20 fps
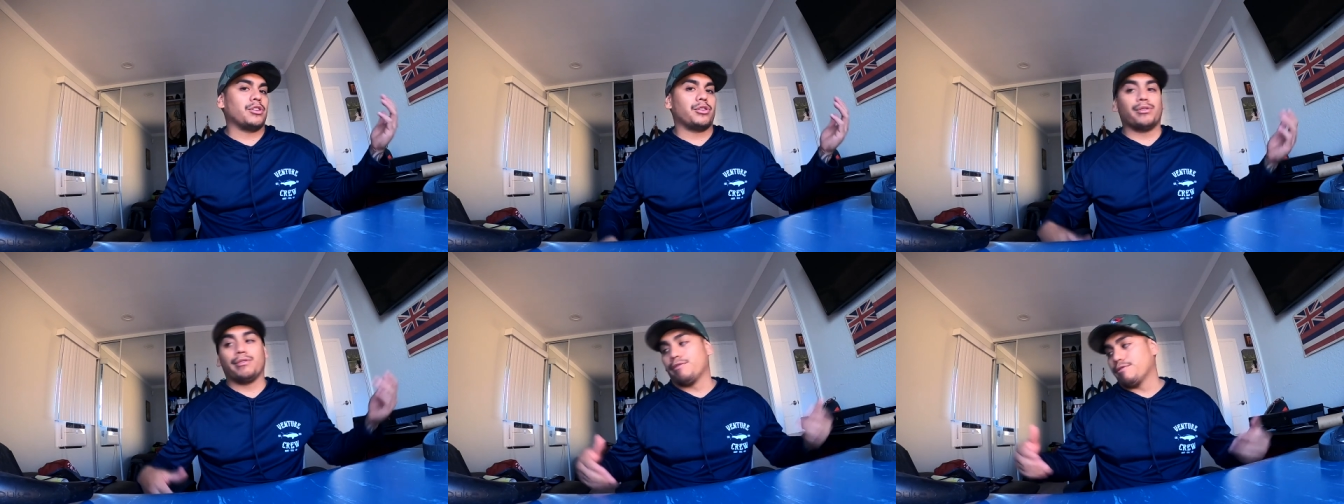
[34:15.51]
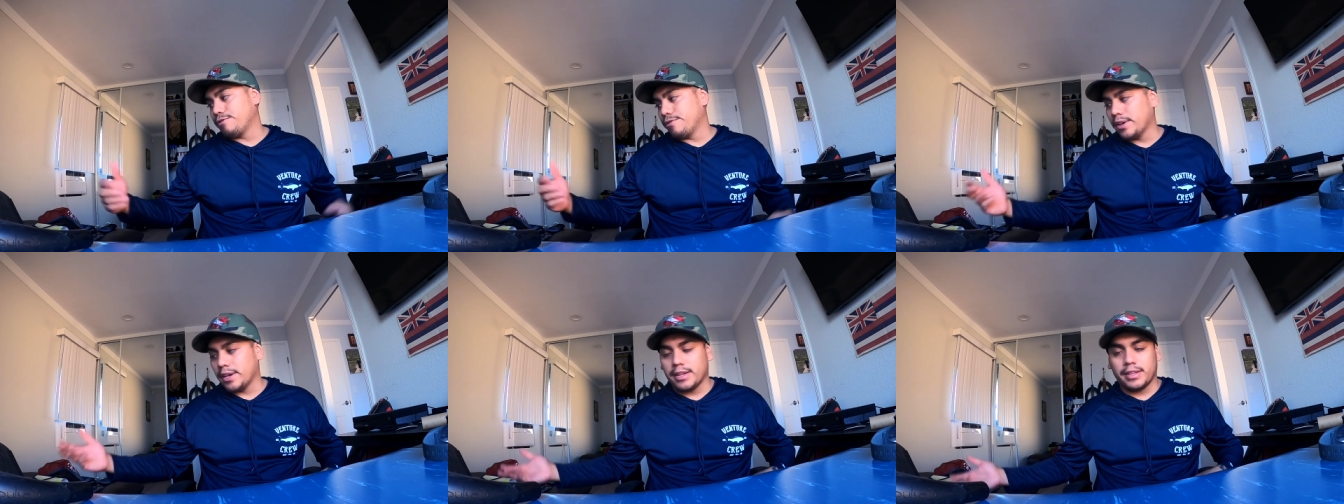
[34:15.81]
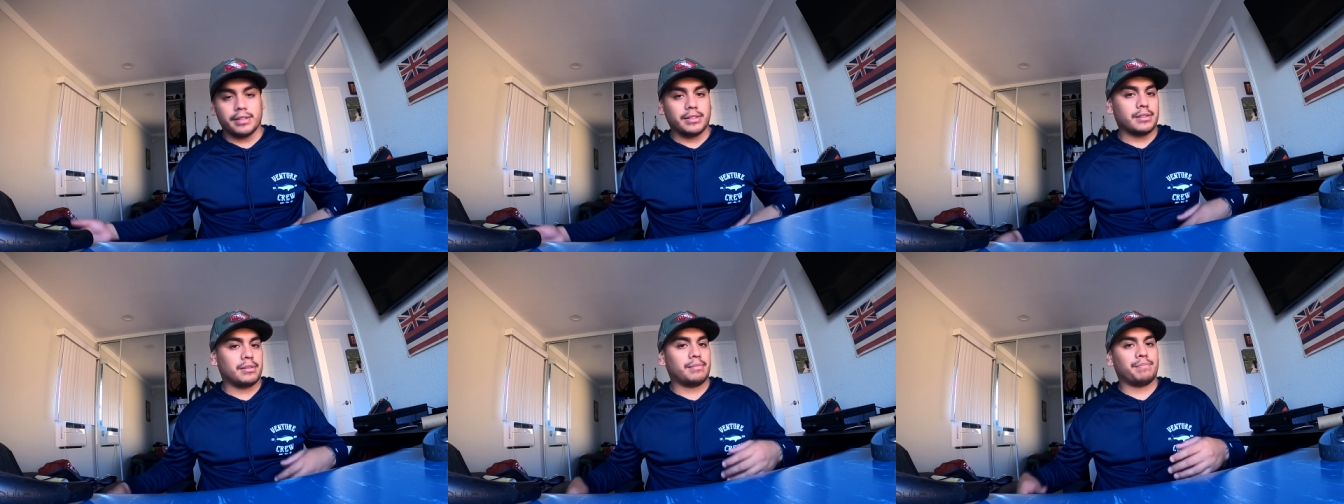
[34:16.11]
new
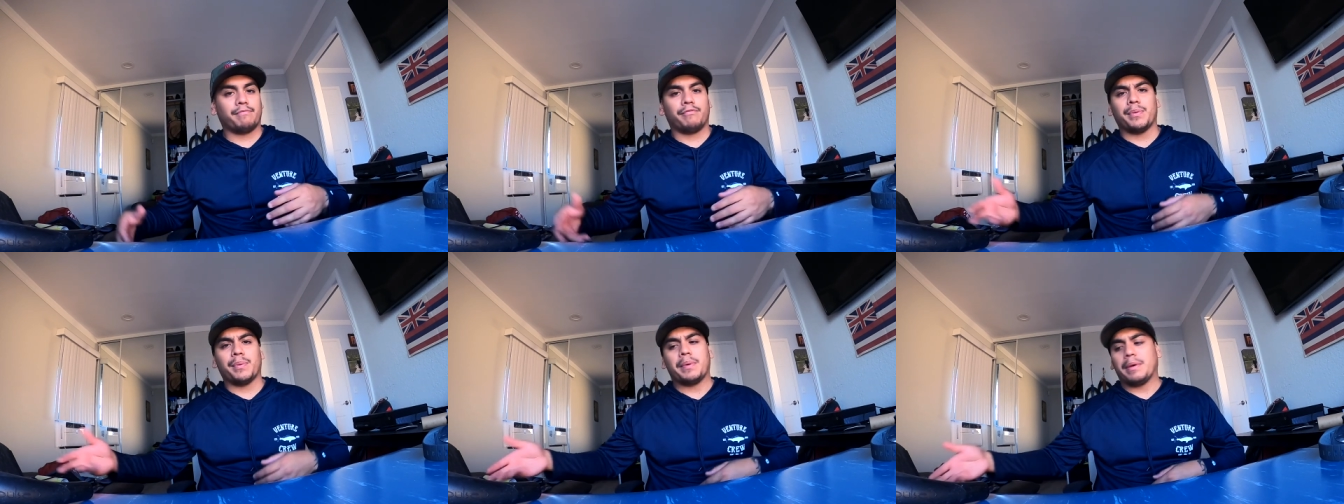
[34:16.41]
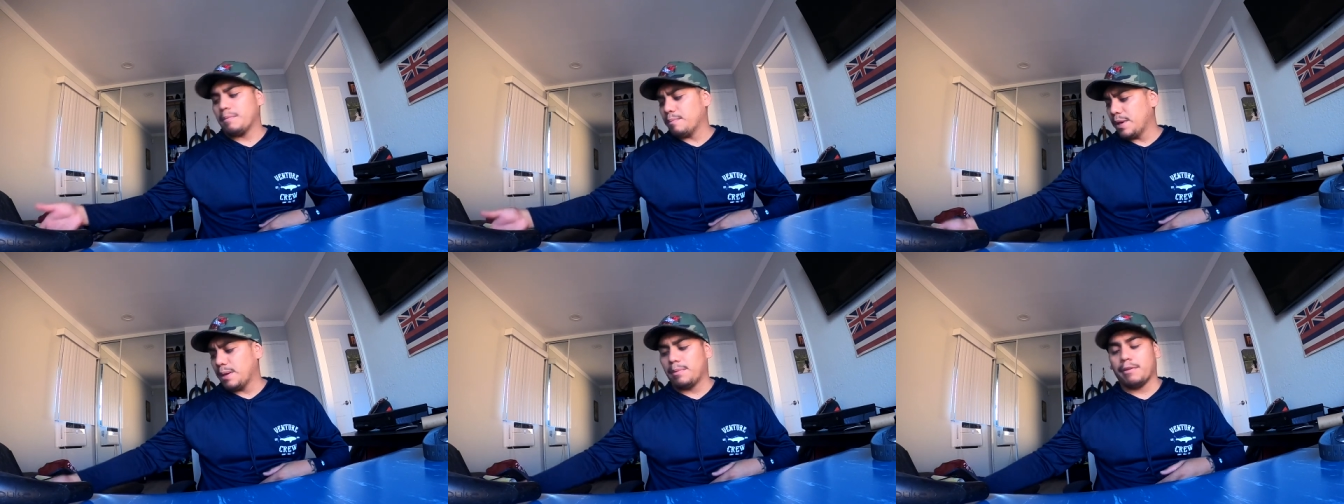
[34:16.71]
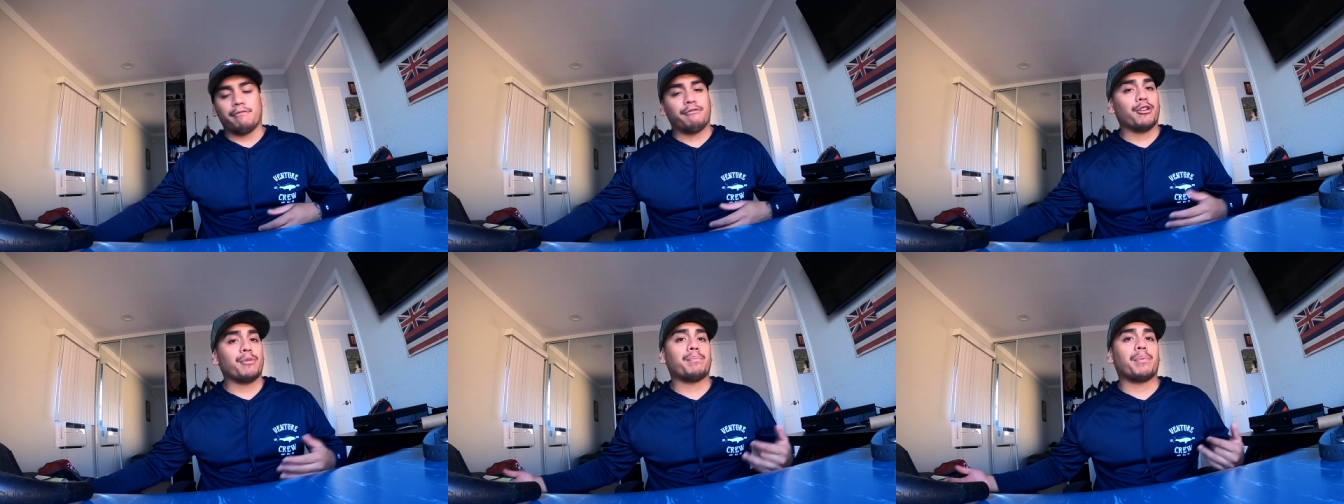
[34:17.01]
fins,
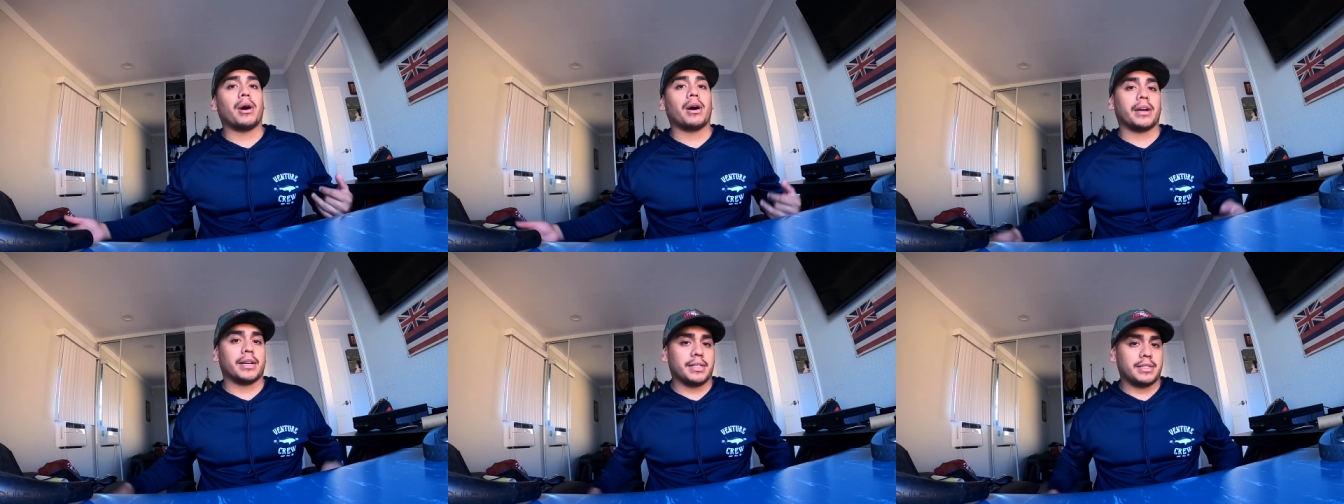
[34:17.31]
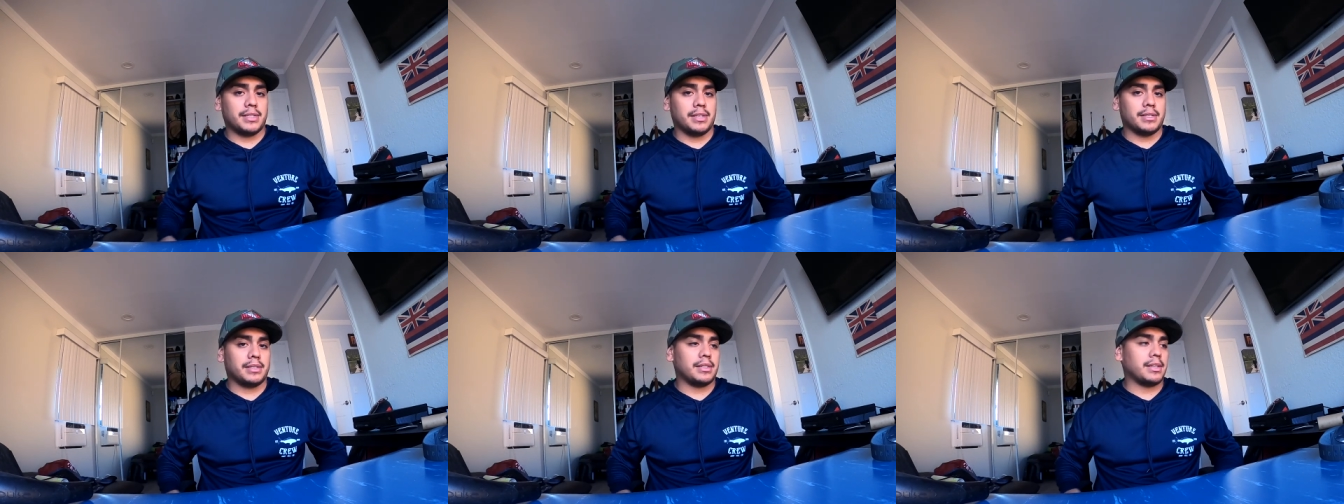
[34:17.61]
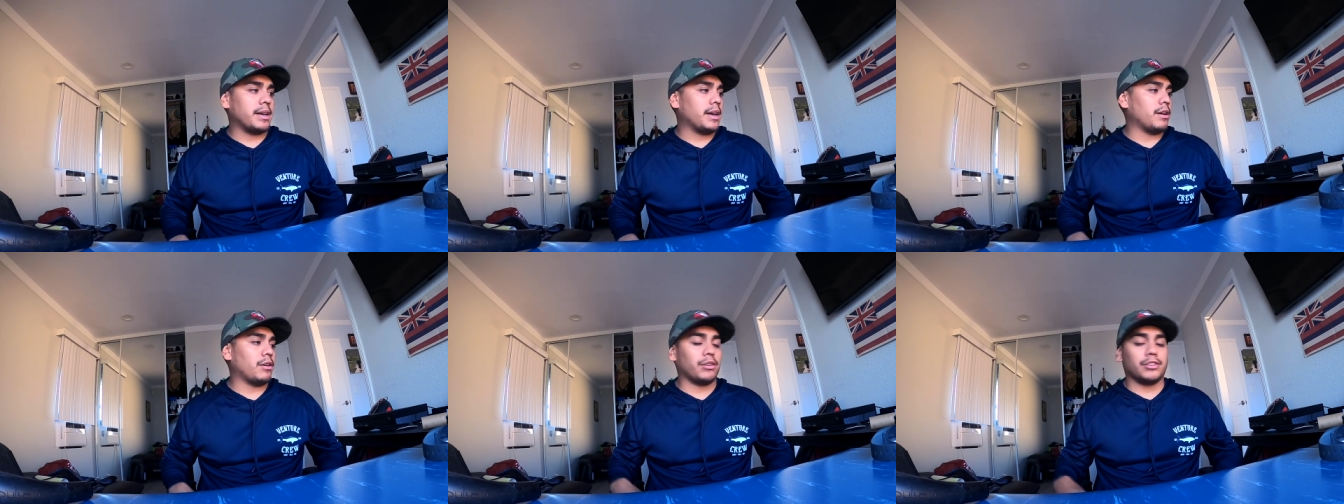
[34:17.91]
maybe foot pockets
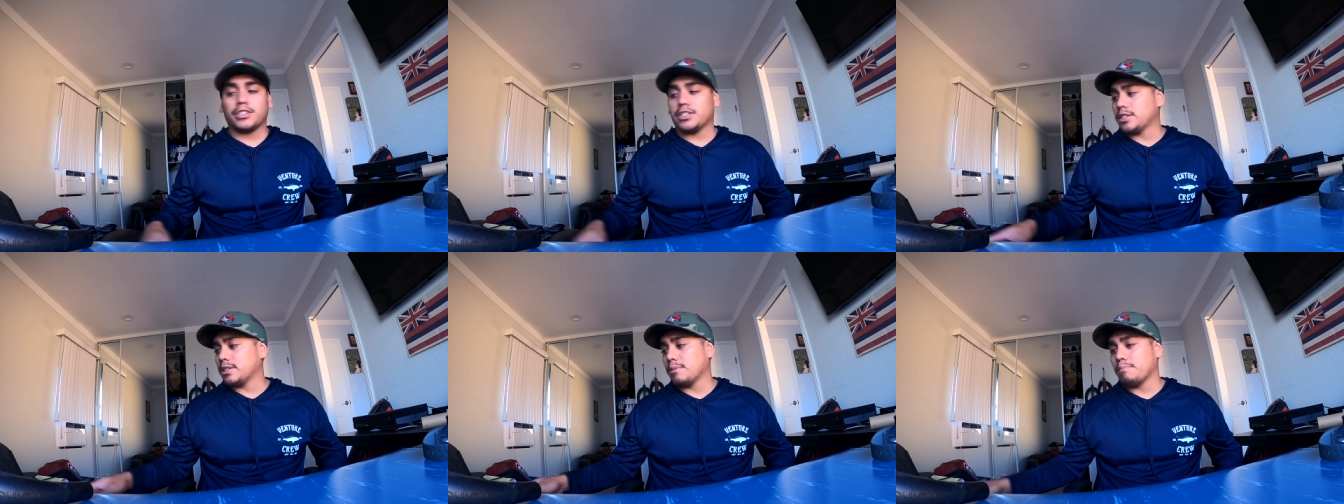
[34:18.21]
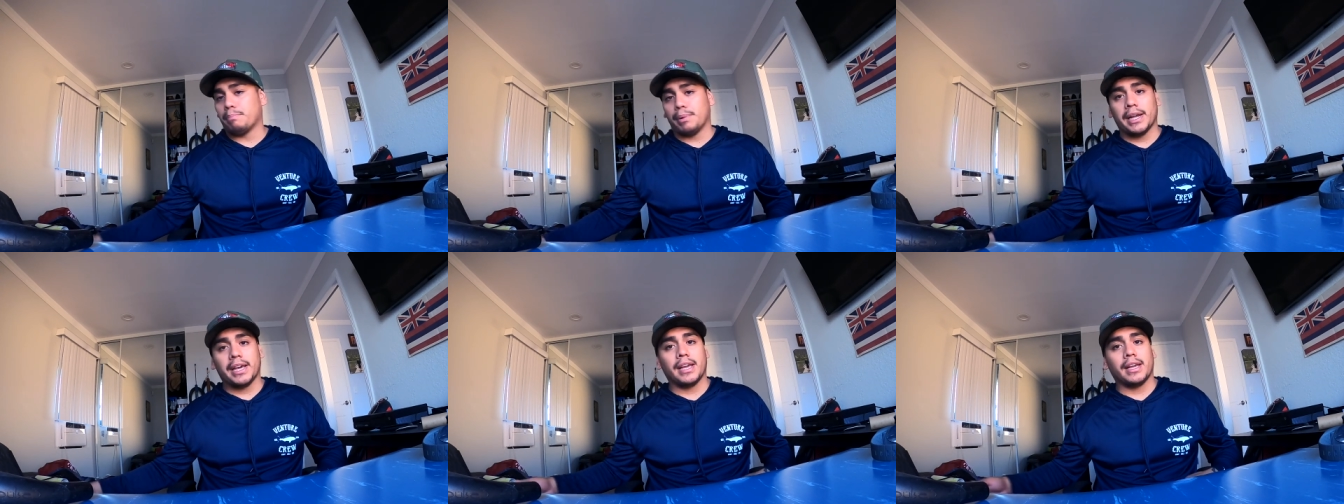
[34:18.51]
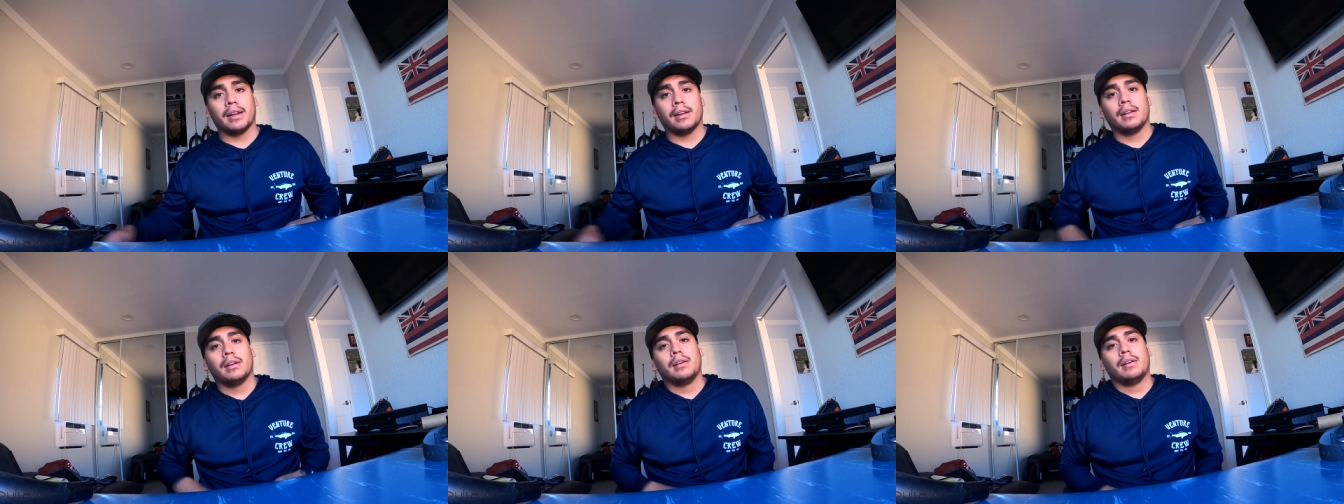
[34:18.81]
instead, or just a
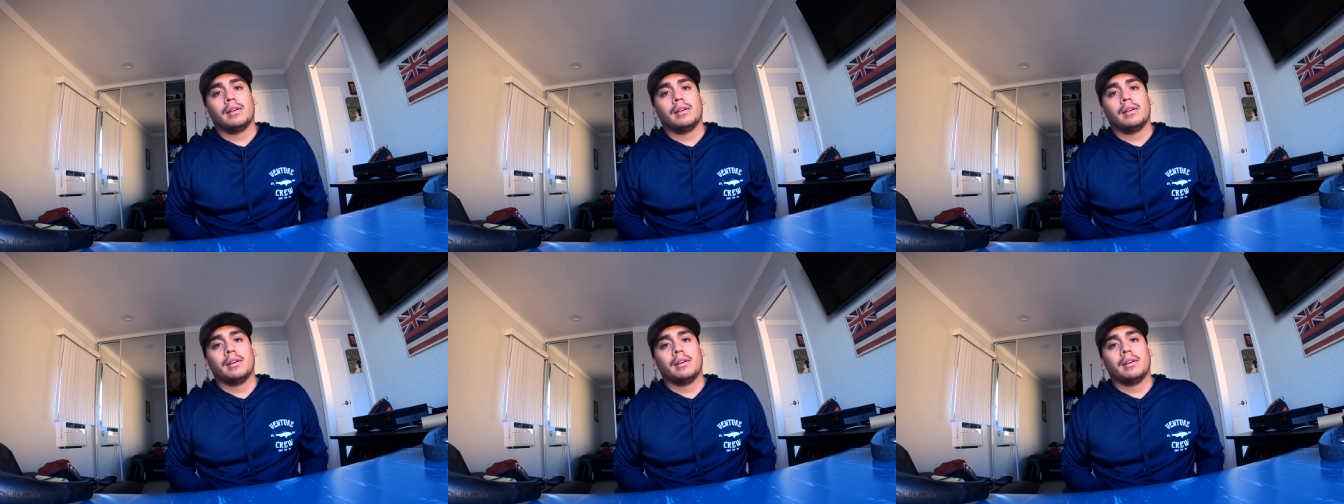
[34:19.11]
blade.